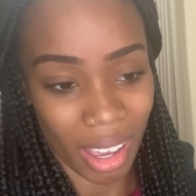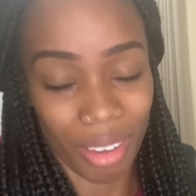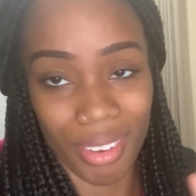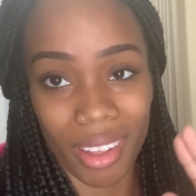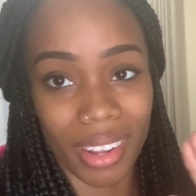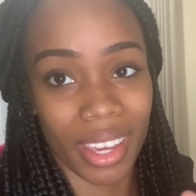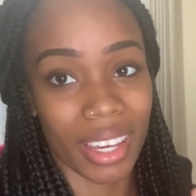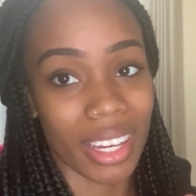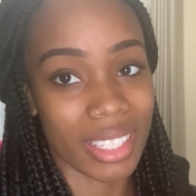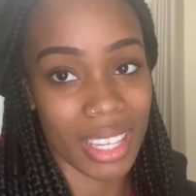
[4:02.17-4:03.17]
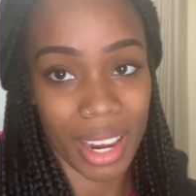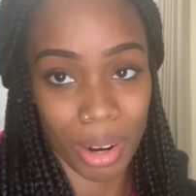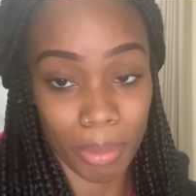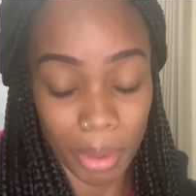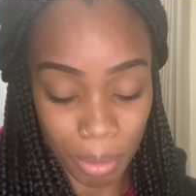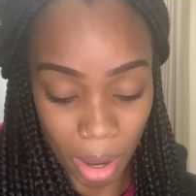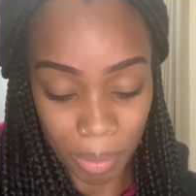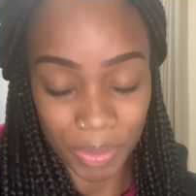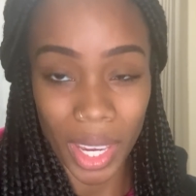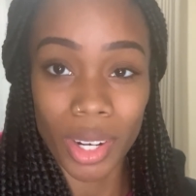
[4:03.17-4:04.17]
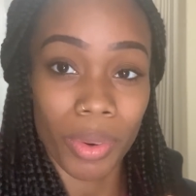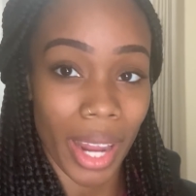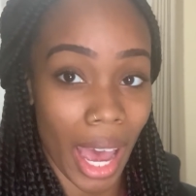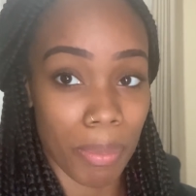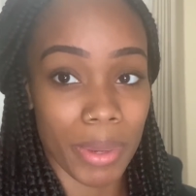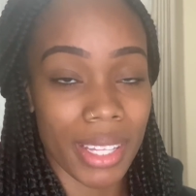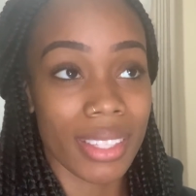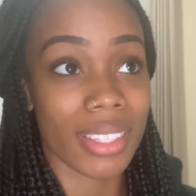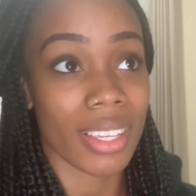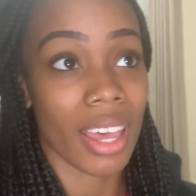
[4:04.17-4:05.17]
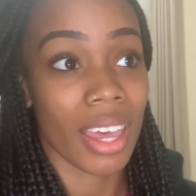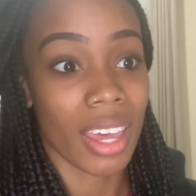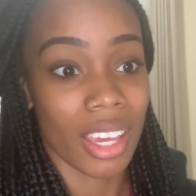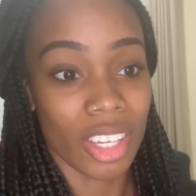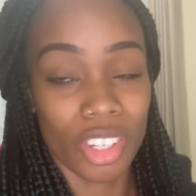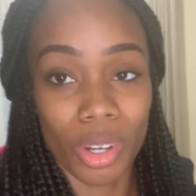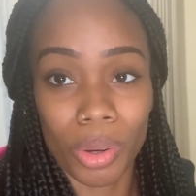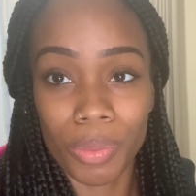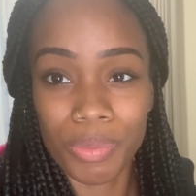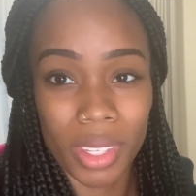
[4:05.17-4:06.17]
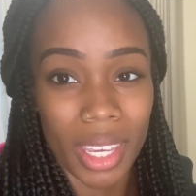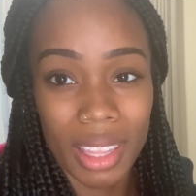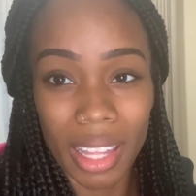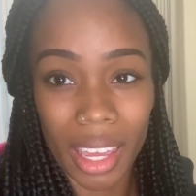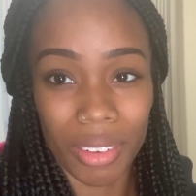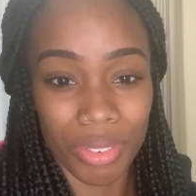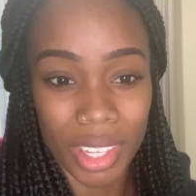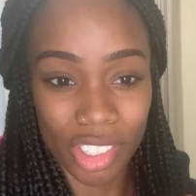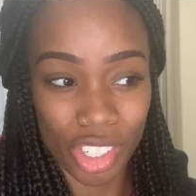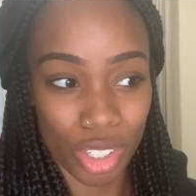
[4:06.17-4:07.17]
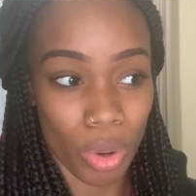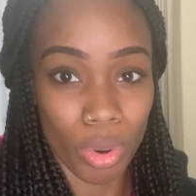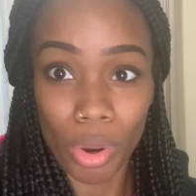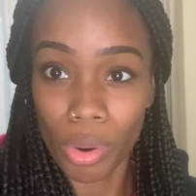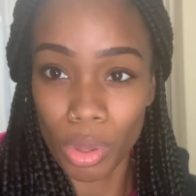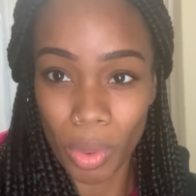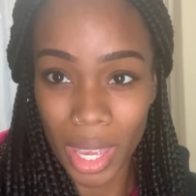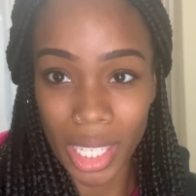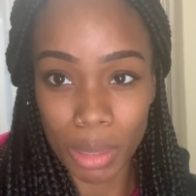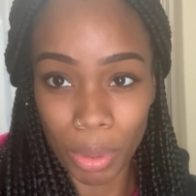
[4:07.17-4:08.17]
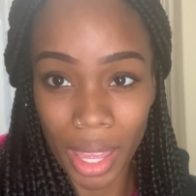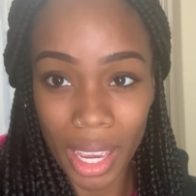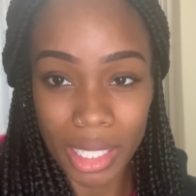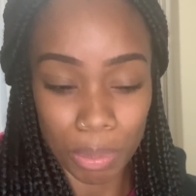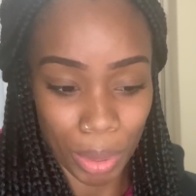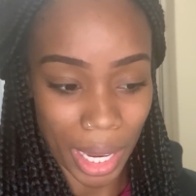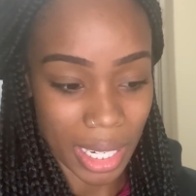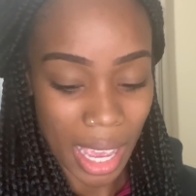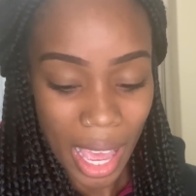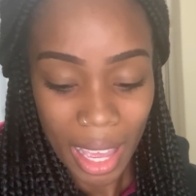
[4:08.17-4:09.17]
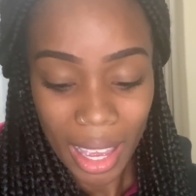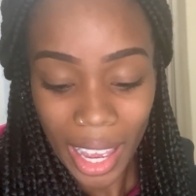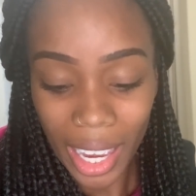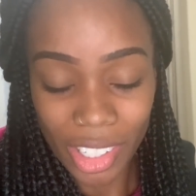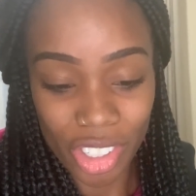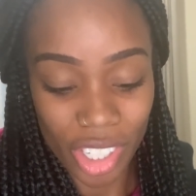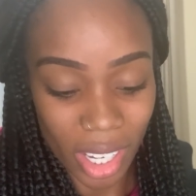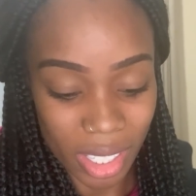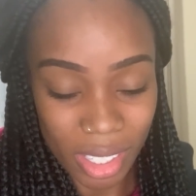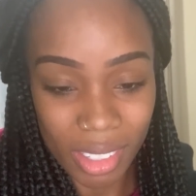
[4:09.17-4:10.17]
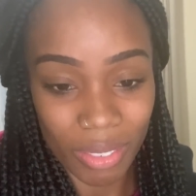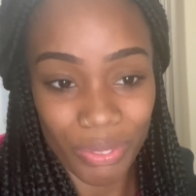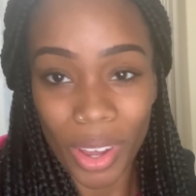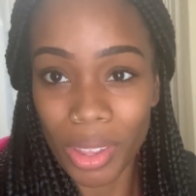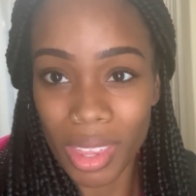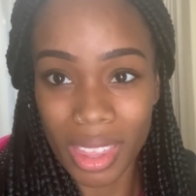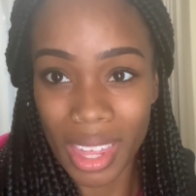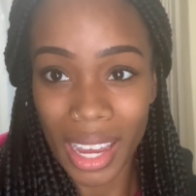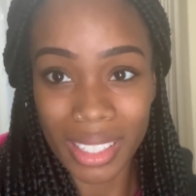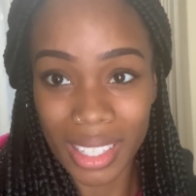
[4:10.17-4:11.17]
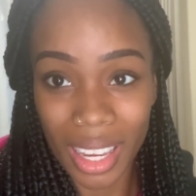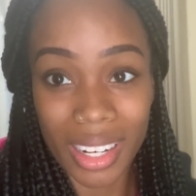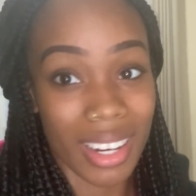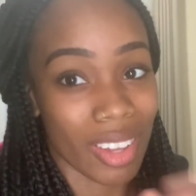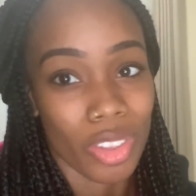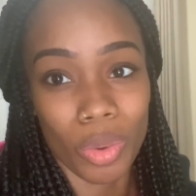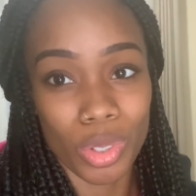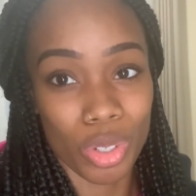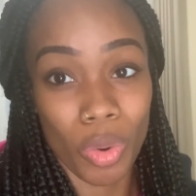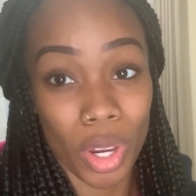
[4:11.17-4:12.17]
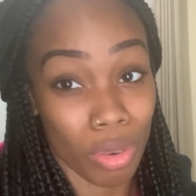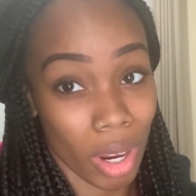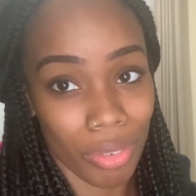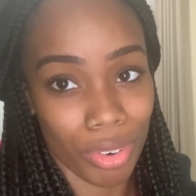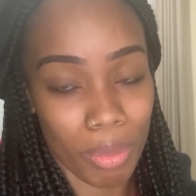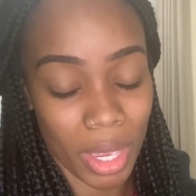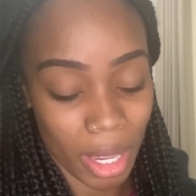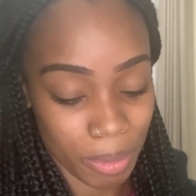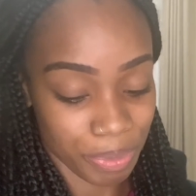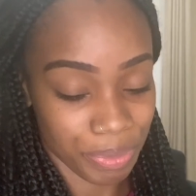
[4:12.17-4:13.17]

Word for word: I felt like a terrible mom. I know it happens. You know, in life, things just don't go the way as planned, but I just felt that day nothing was going right for me.